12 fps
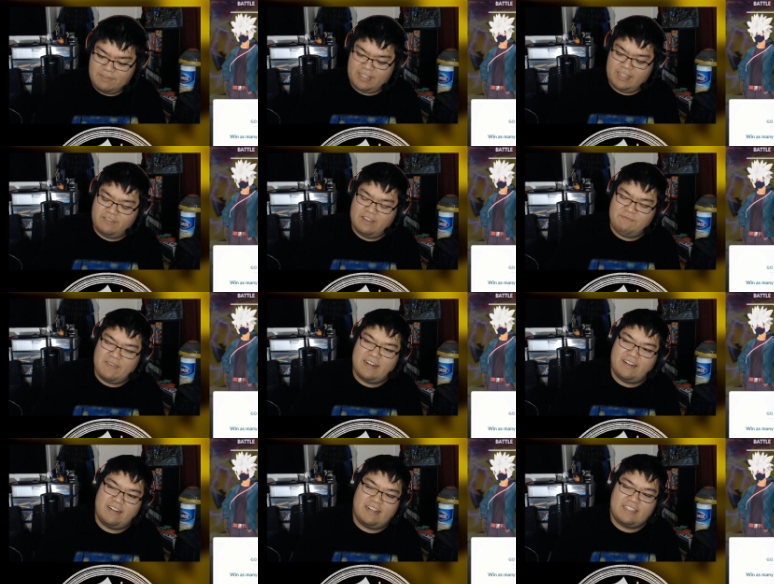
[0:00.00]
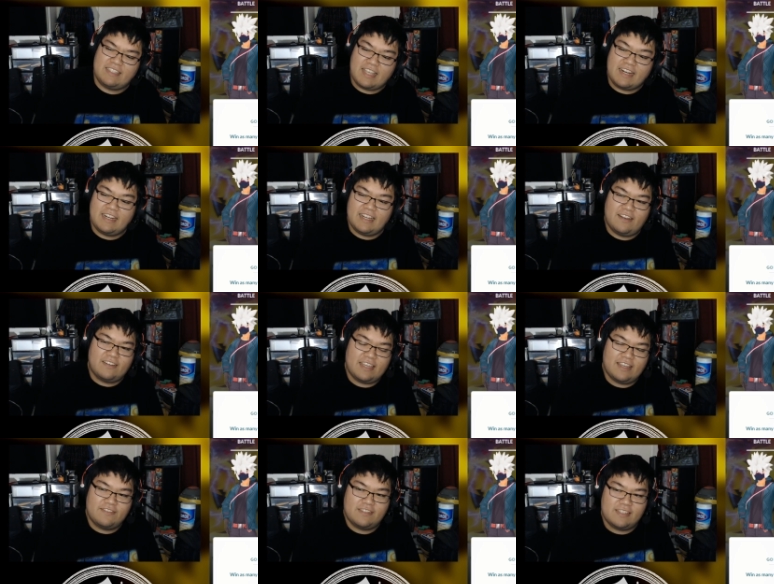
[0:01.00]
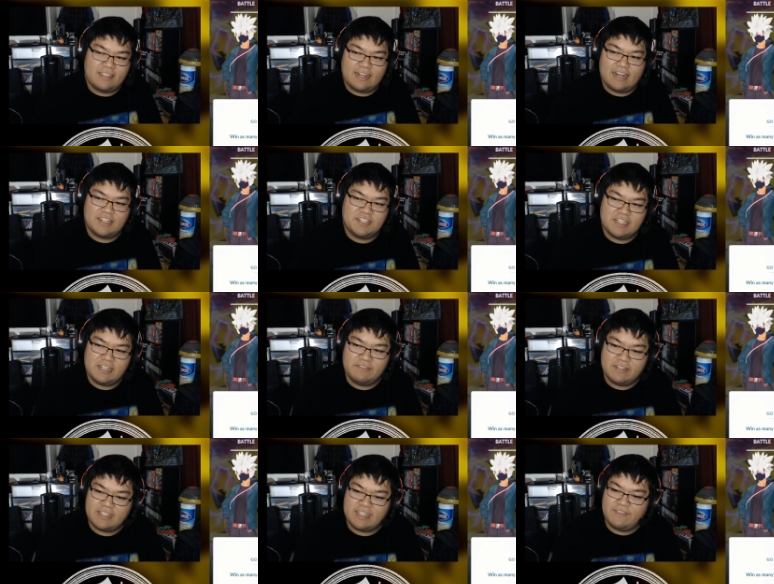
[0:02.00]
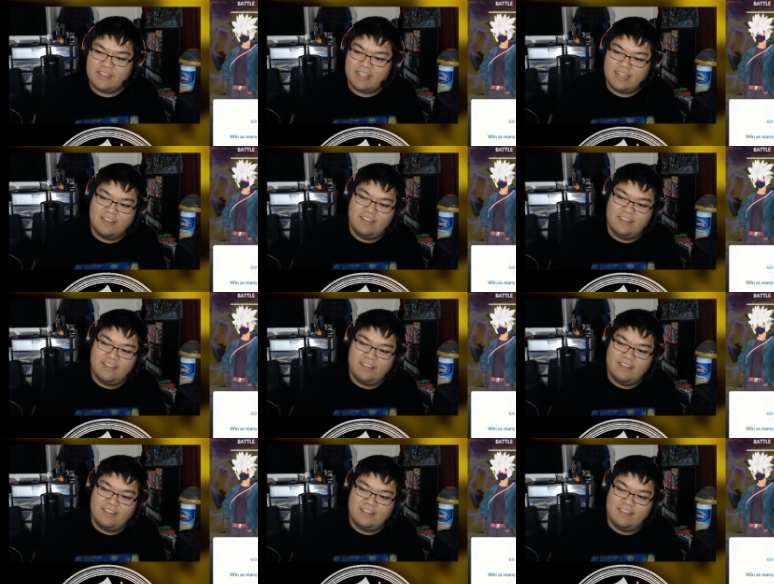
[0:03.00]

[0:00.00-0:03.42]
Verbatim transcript: a little bit better at sending out gifts than actually receiving them.